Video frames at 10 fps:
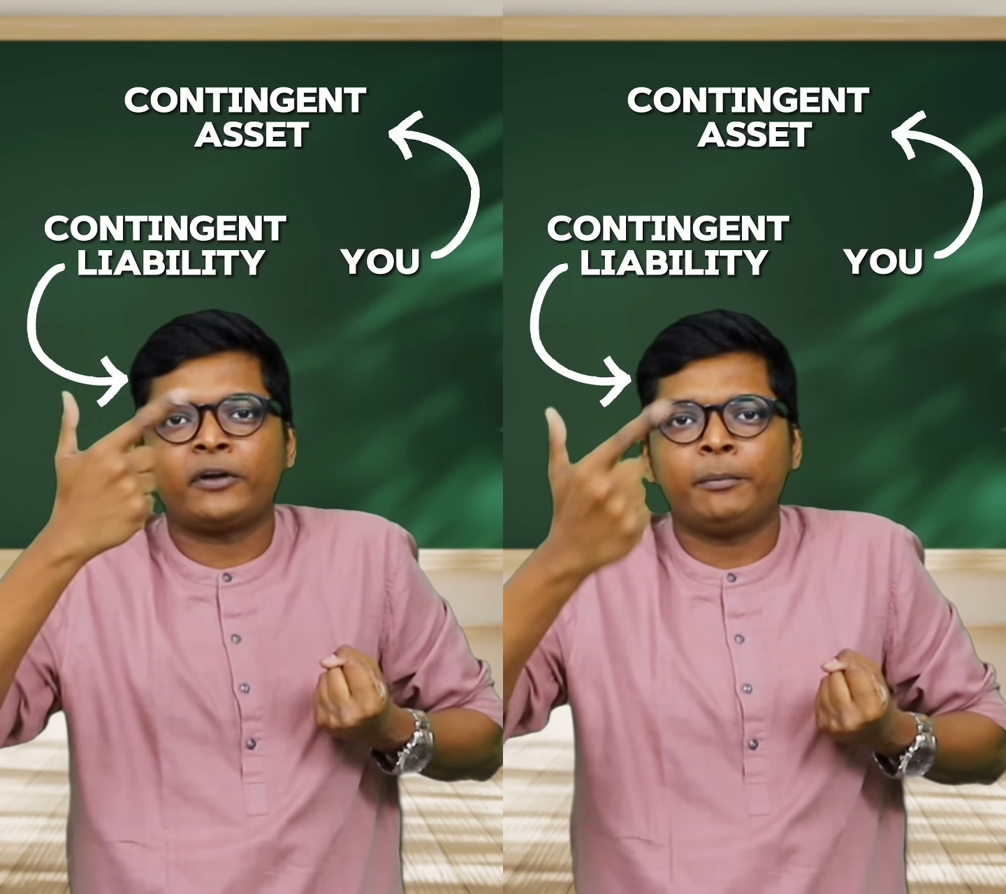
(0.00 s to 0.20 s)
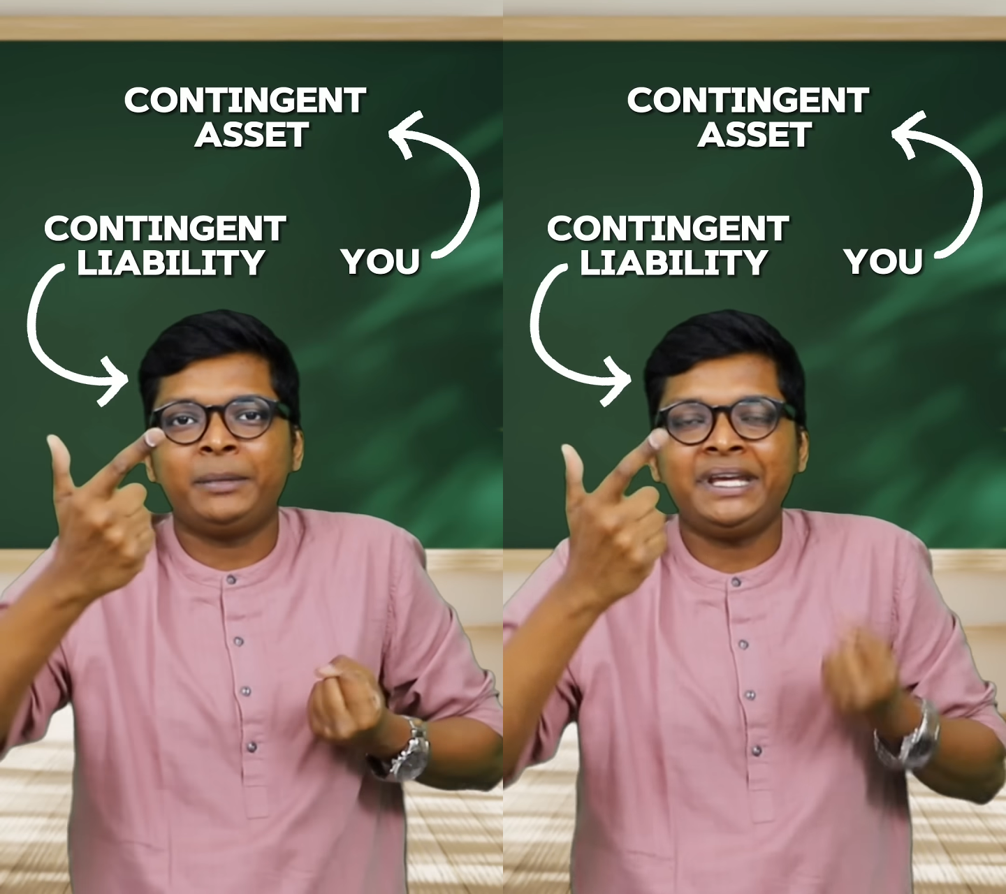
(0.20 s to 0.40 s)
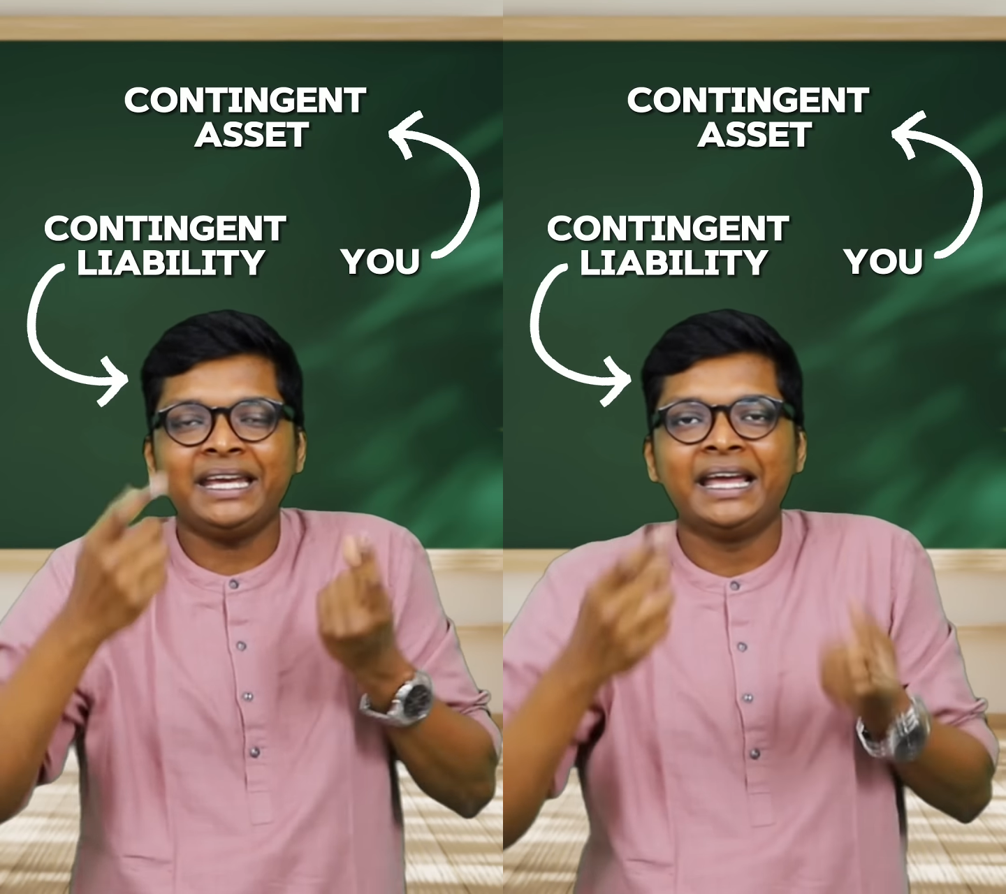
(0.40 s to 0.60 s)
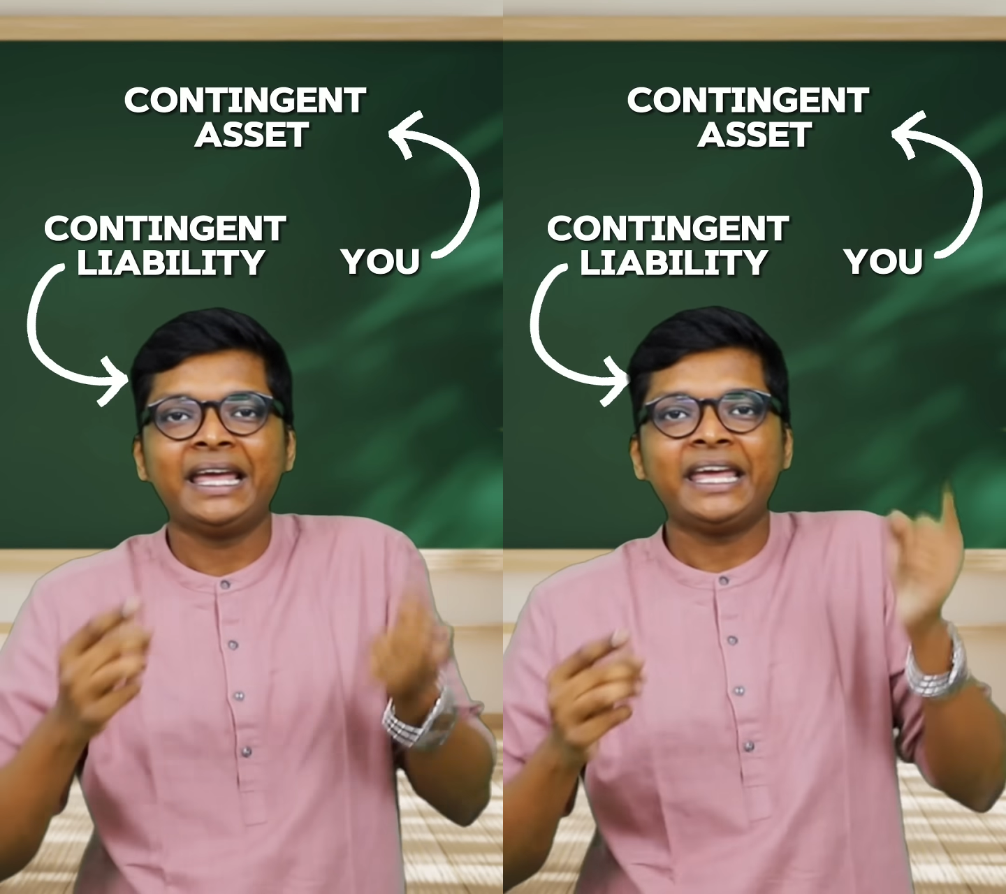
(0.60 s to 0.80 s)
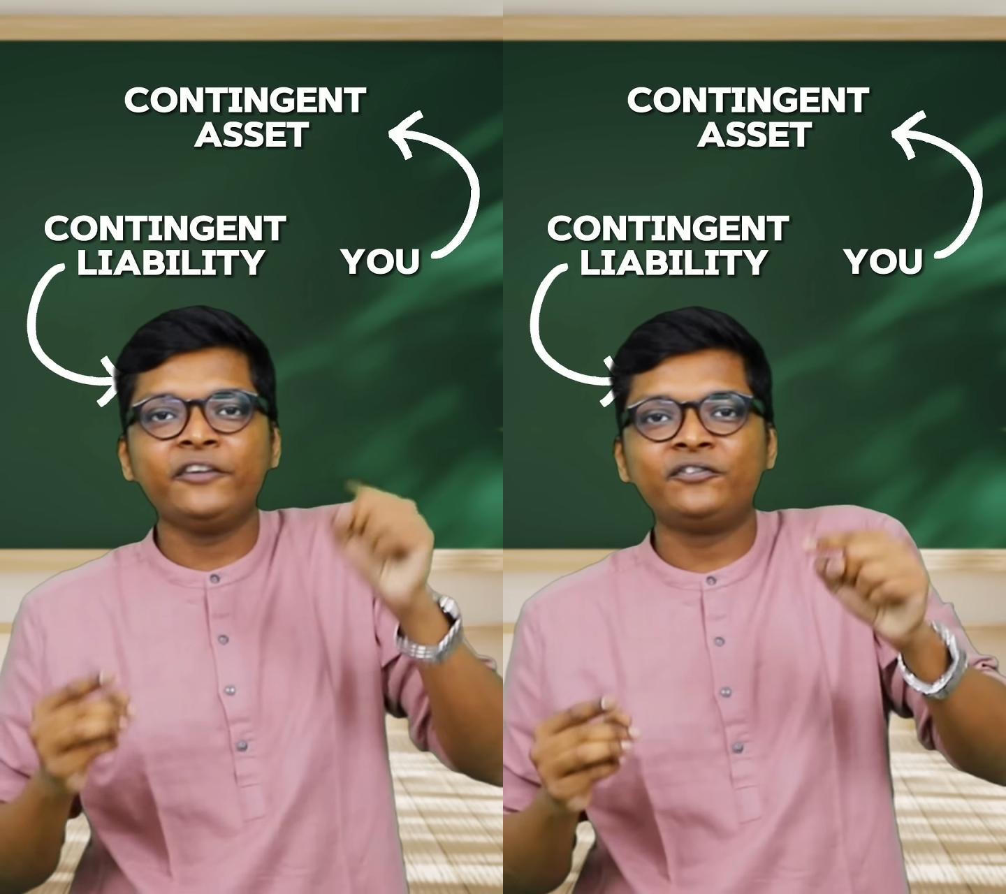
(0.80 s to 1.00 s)
from me
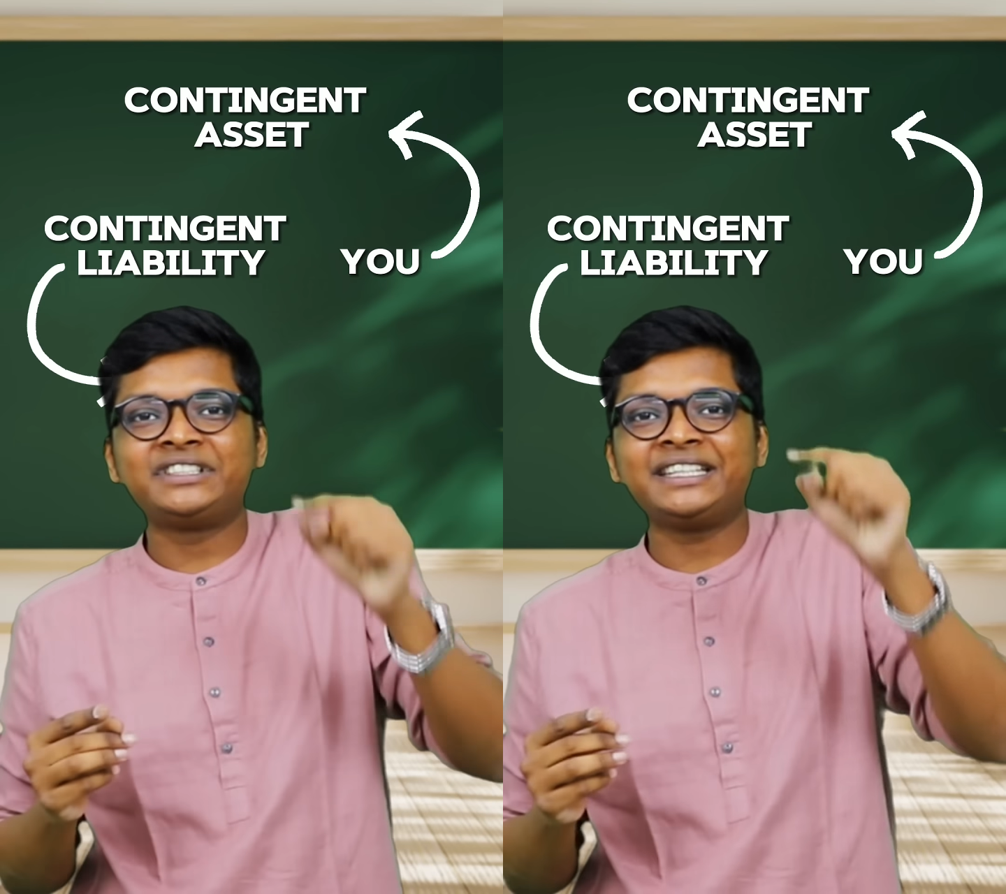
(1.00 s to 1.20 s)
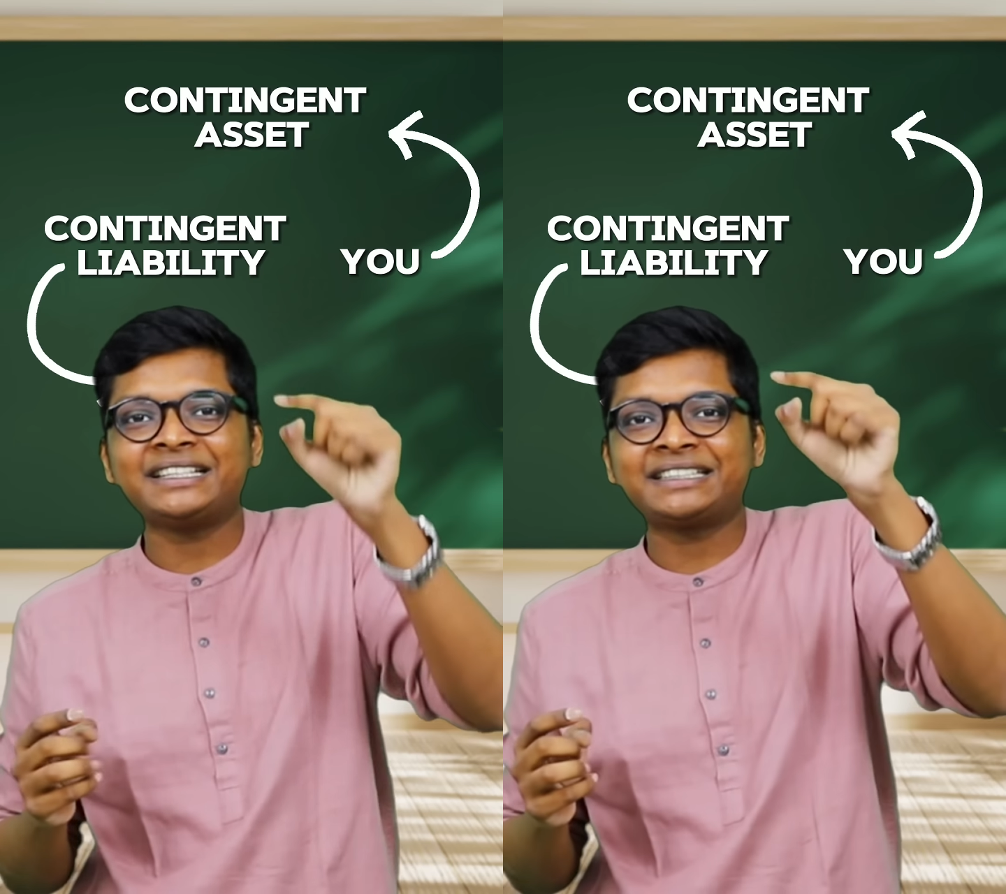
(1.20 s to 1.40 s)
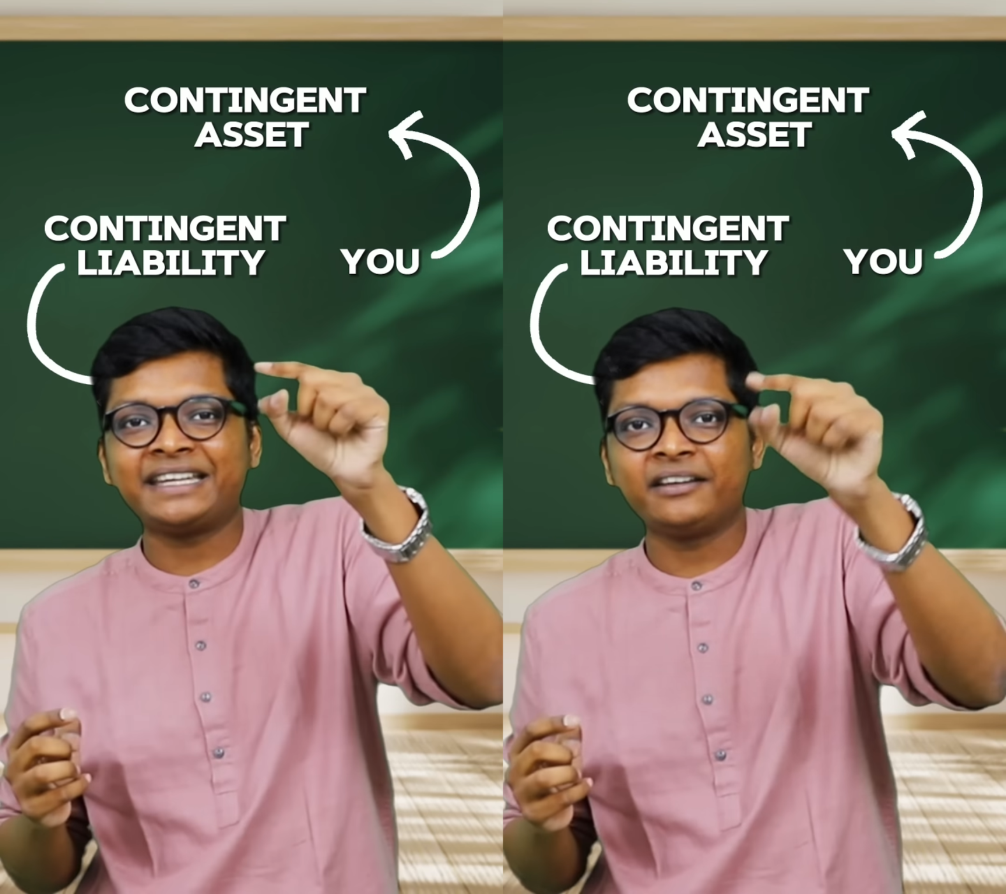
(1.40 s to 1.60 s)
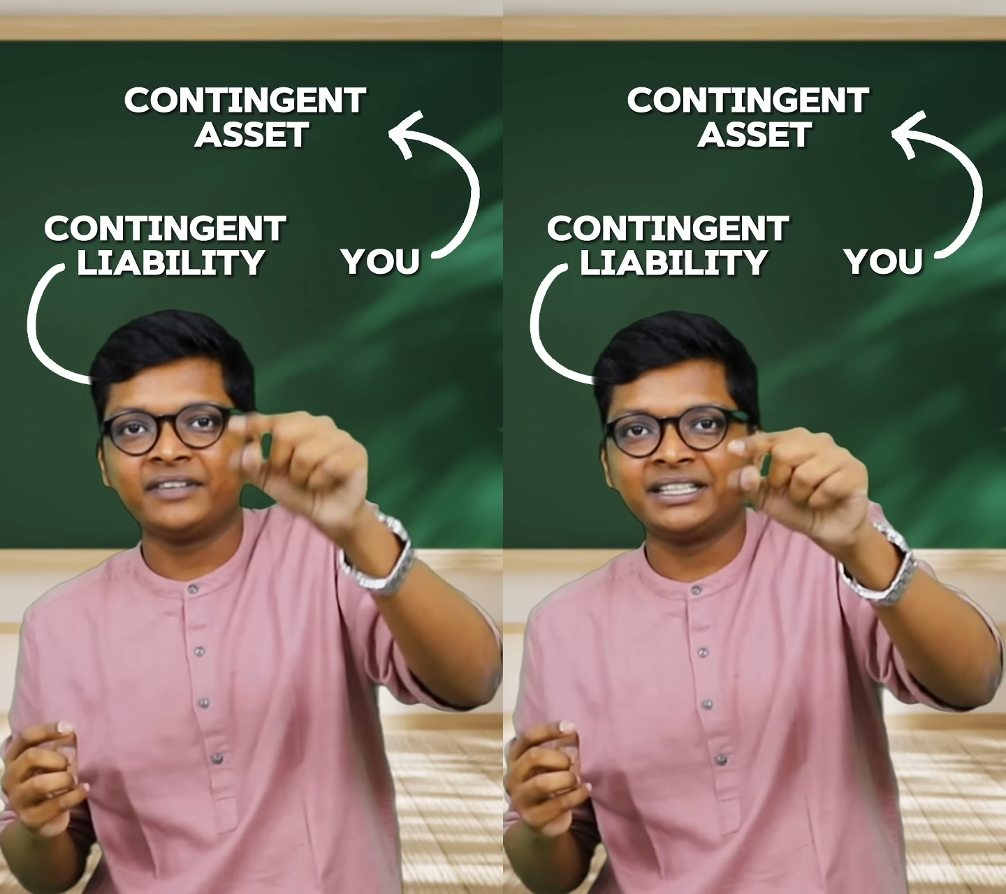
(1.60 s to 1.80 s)
if CSK